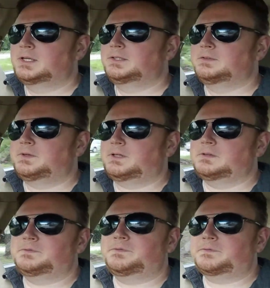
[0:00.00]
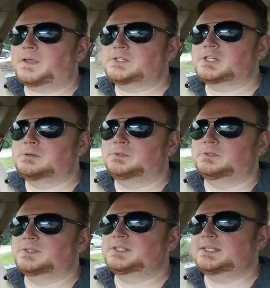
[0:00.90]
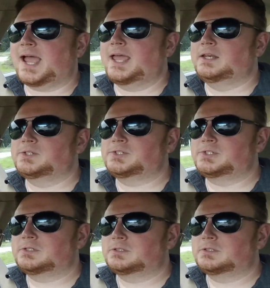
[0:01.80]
the very fashionable and stylish